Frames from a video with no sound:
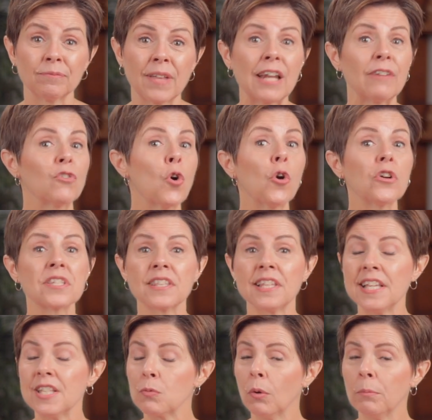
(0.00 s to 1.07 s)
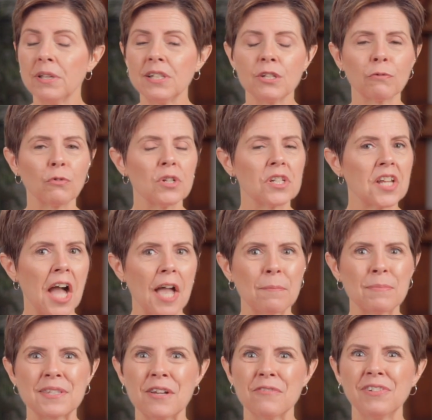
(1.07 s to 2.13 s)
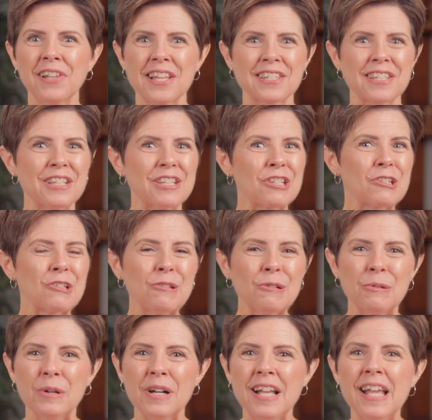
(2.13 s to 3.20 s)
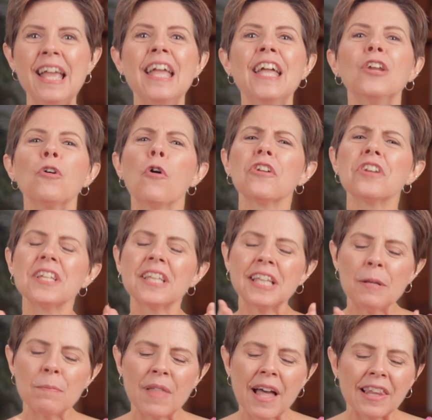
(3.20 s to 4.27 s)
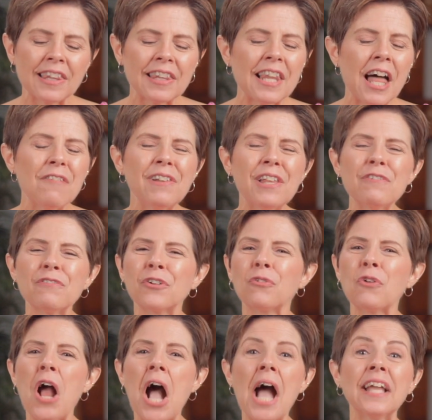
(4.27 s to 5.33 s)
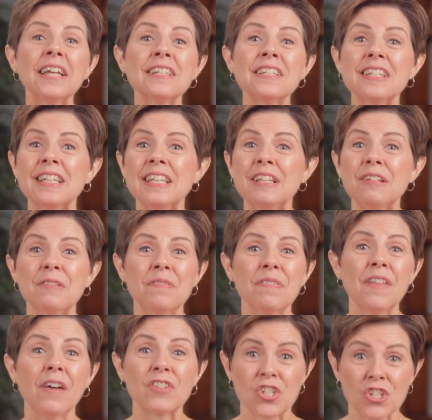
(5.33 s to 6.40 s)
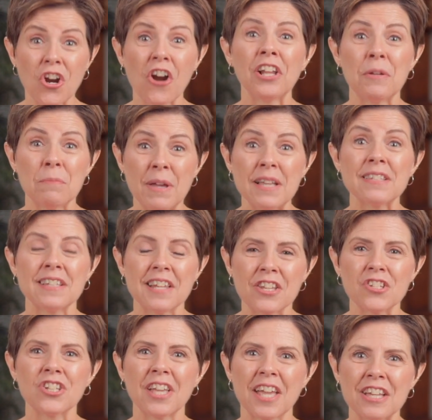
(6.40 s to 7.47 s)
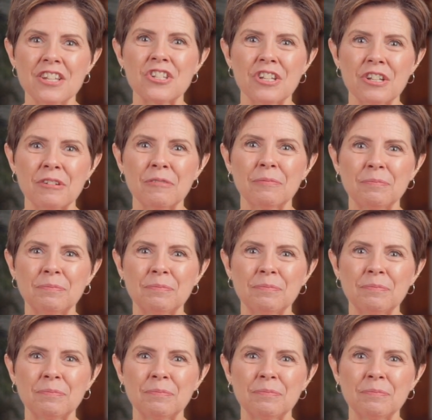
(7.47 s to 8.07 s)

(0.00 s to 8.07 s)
And of course, these will be different types of lessons too, in order to keep that lovely variety of a Charlotte Mason education.